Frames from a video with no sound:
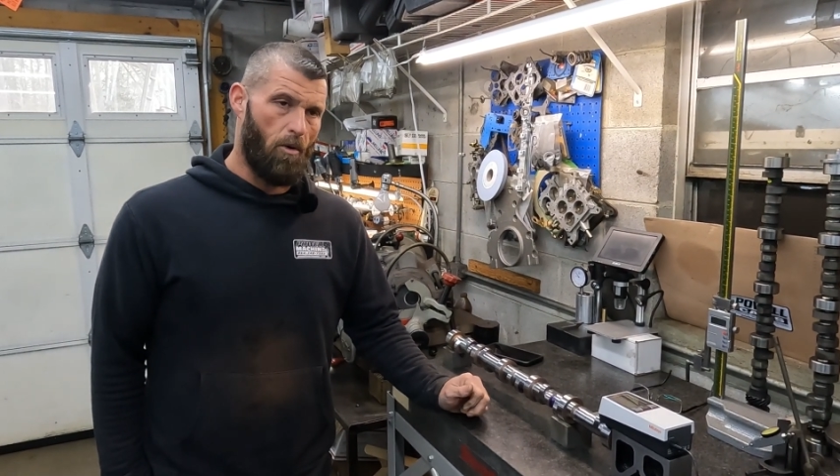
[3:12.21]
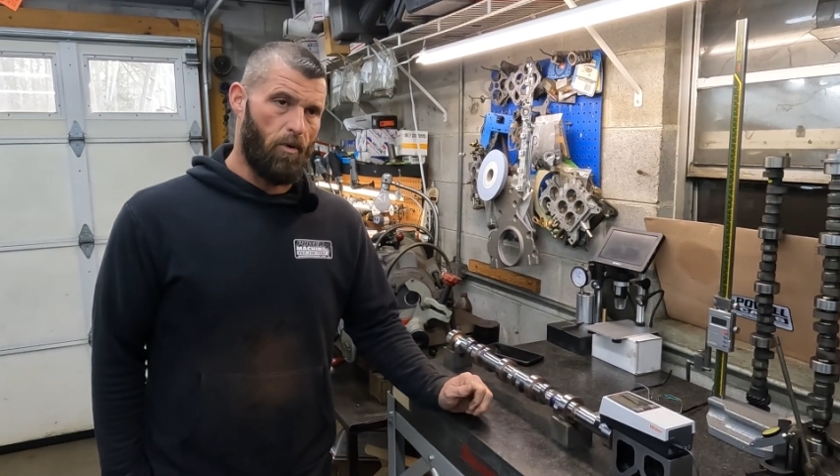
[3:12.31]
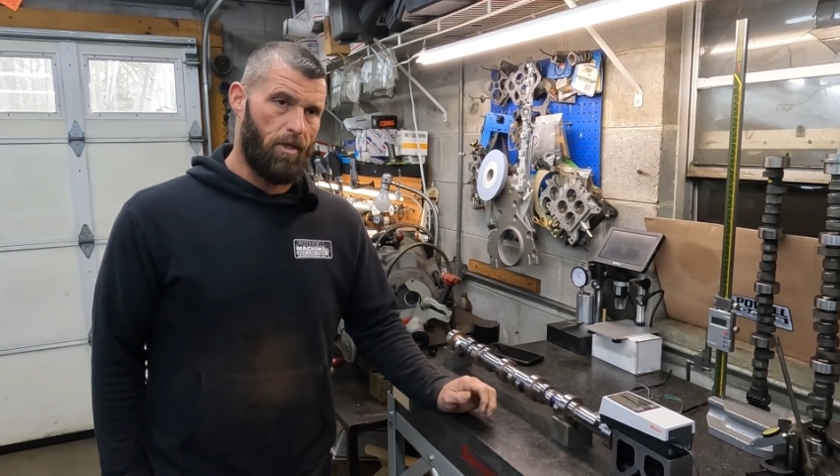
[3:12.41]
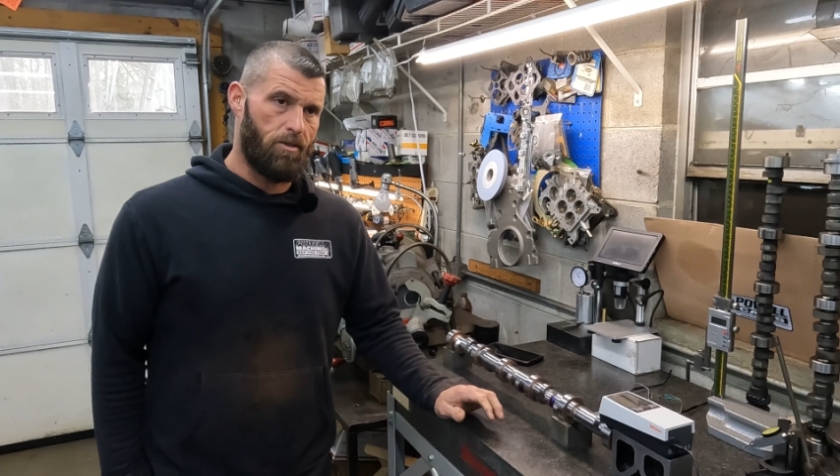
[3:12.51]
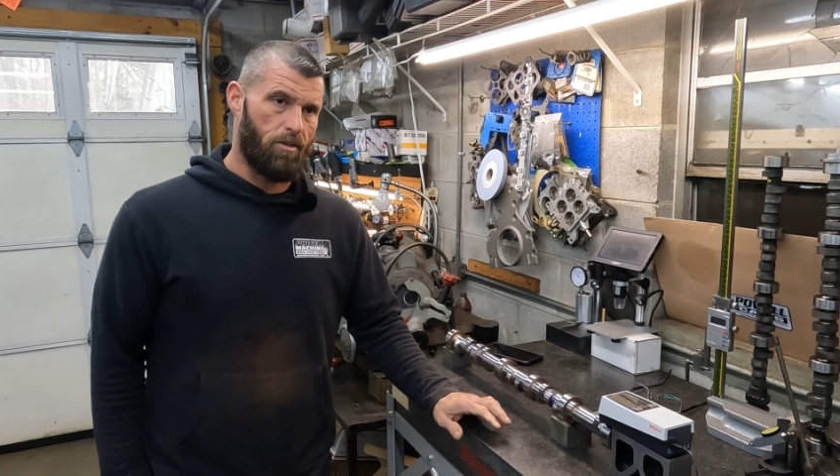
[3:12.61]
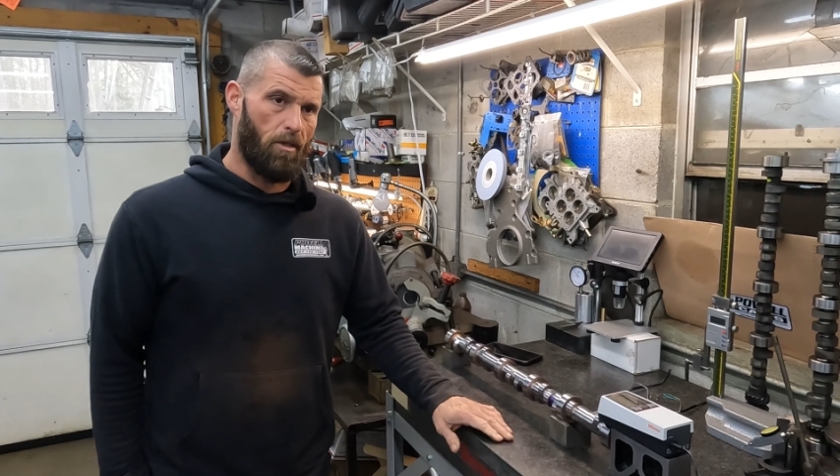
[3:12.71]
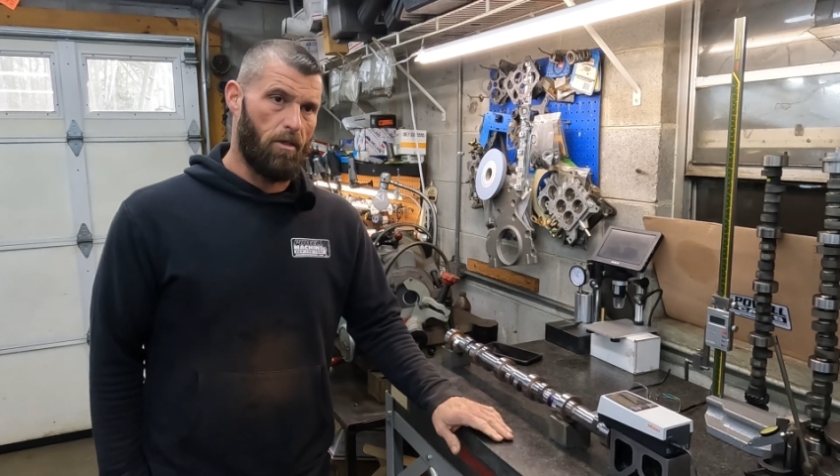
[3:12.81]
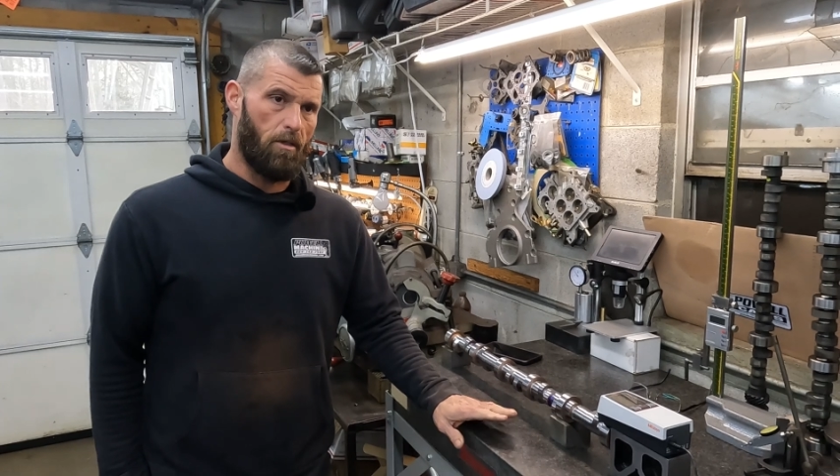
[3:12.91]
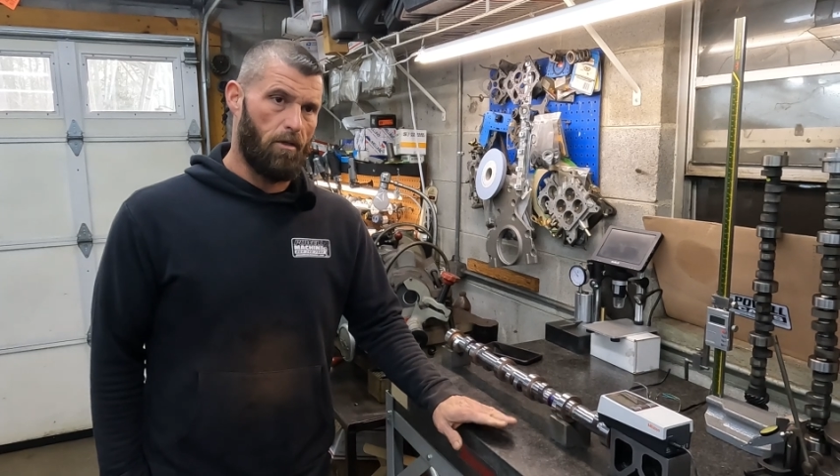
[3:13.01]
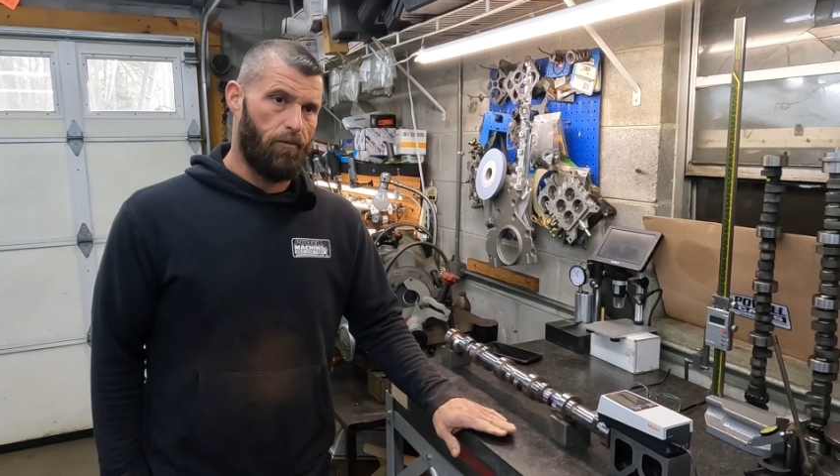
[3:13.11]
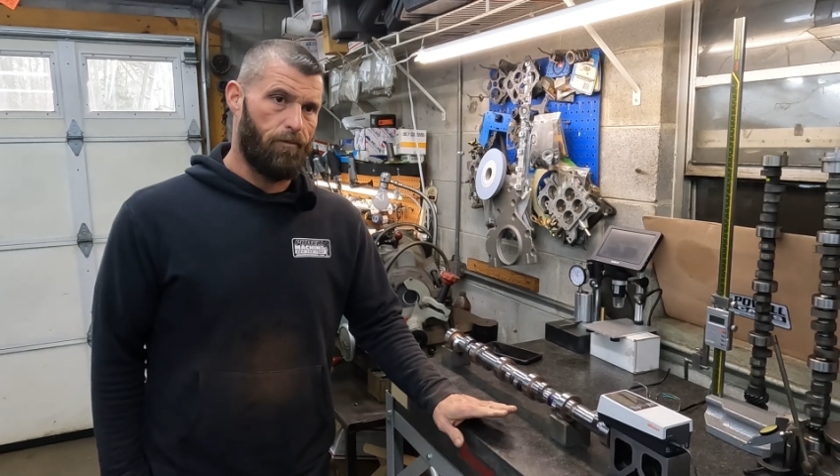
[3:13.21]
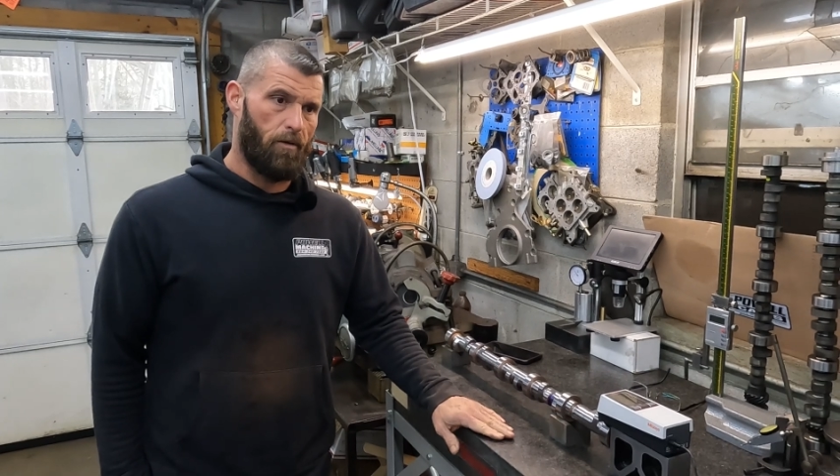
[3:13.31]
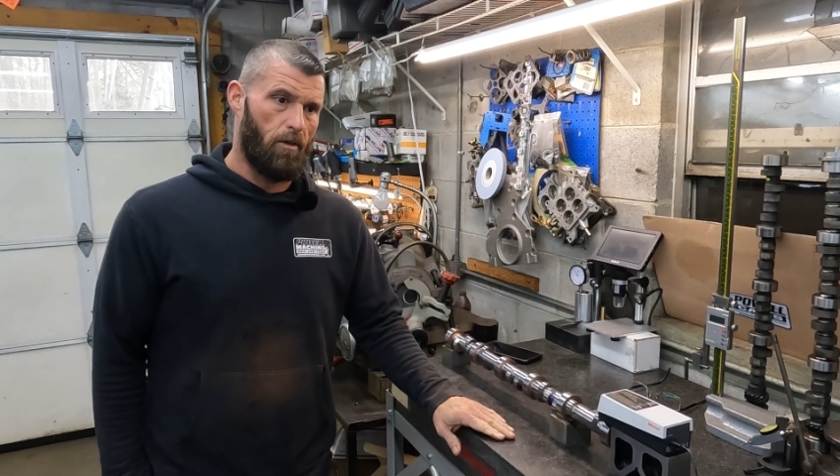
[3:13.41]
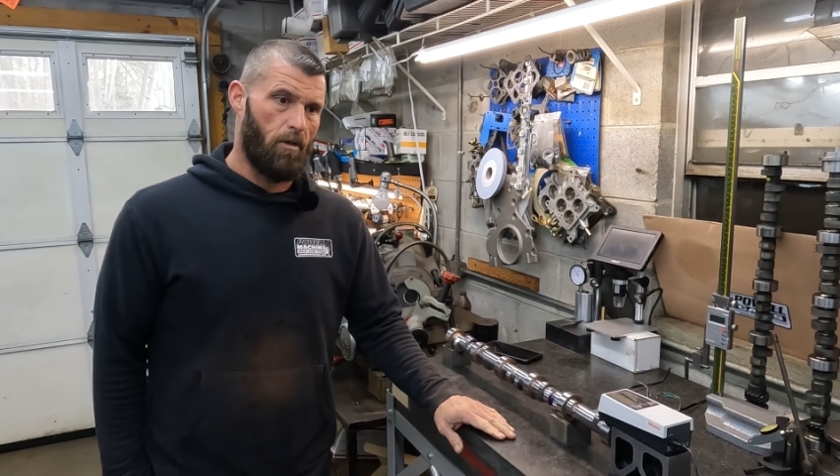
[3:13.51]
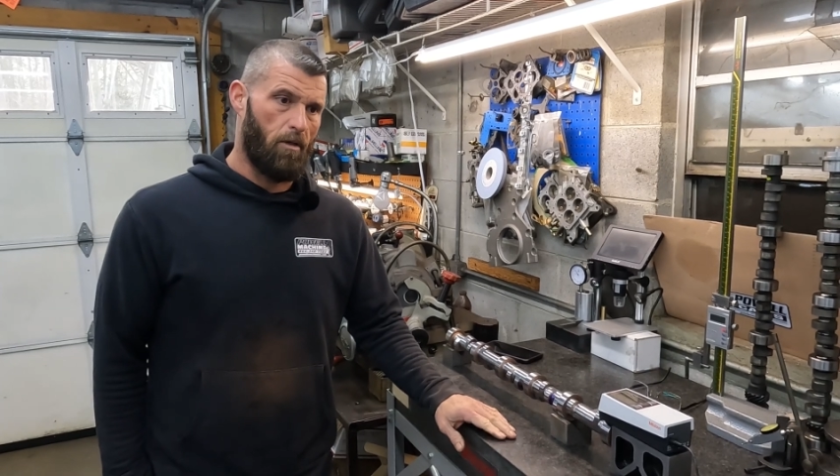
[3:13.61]
OE stuff,
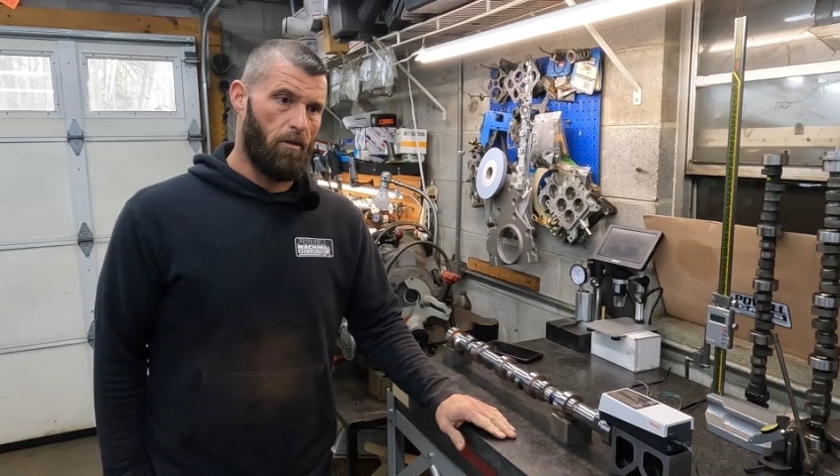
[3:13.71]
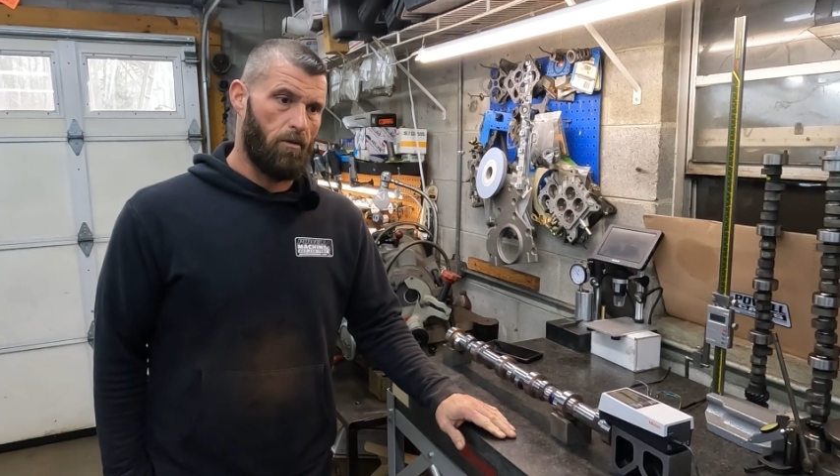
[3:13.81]
uh,